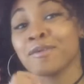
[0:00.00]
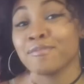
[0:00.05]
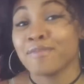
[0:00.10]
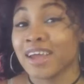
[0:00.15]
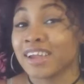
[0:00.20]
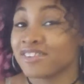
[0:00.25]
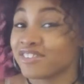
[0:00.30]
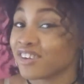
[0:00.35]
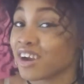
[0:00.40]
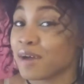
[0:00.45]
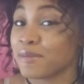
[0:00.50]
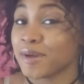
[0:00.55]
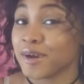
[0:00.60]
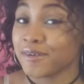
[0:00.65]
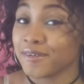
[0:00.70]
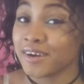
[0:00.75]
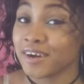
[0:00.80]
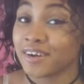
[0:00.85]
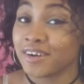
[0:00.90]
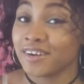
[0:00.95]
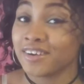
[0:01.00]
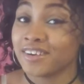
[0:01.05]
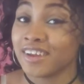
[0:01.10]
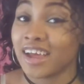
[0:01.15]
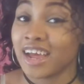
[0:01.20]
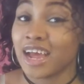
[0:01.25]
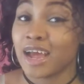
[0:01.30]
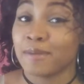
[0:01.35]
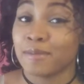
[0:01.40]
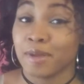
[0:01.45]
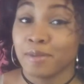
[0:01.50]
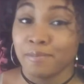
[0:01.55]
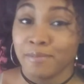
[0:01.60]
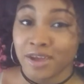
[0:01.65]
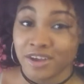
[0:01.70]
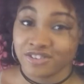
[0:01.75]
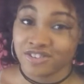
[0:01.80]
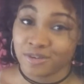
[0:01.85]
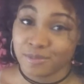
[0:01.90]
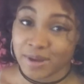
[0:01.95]
make sure I'm at work on time, and
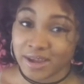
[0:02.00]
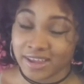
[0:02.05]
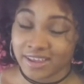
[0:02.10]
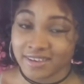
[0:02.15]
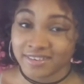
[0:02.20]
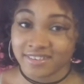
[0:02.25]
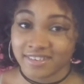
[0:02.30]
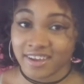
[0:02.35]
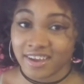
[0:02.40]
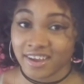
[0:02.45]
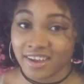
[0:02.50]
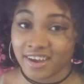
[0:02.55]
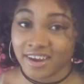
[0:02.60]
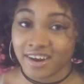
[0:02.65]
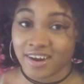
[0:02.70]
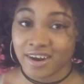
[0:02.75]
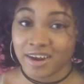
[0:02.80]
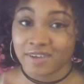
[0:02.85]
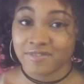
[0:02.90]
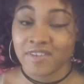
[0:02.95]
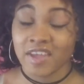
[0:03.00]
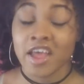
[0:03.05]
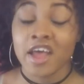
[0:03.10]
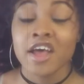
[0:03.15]
make sure my kids taken care of.